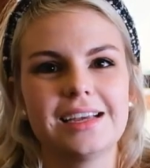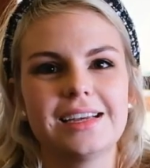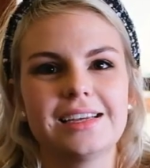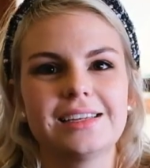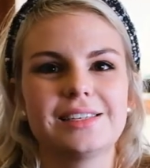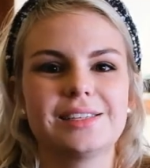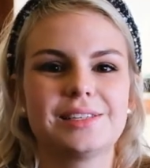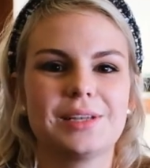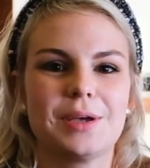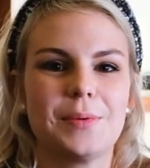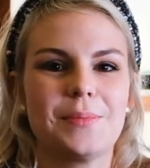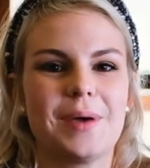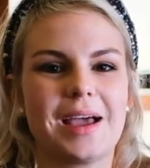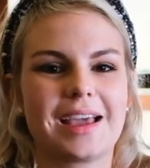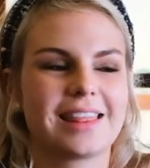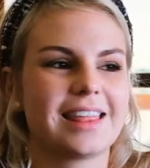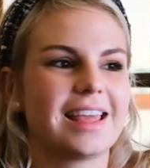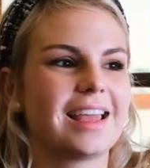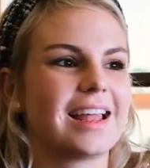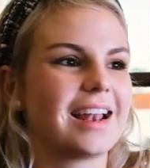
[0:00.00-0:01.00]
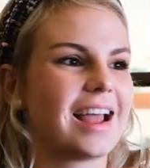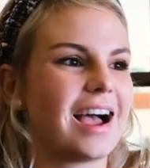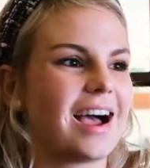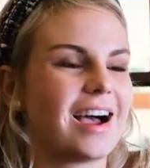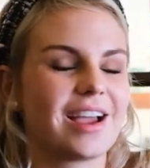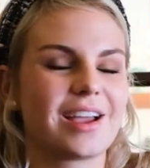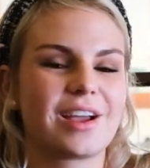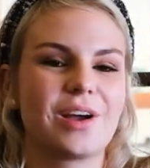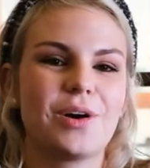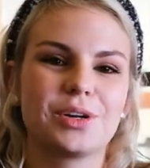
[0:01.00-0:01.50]
So back then
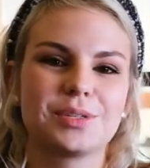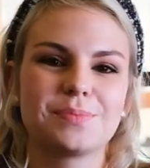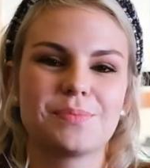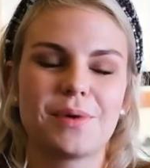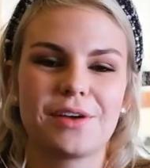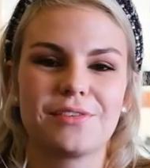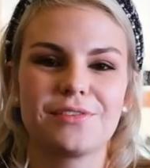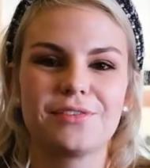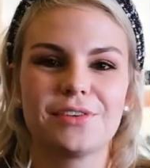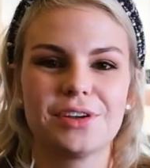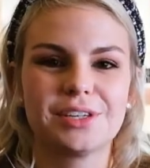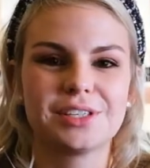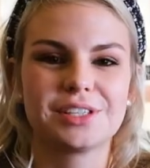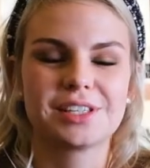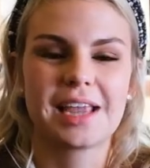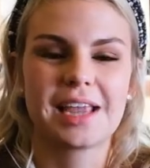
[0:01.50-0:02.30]
I got my first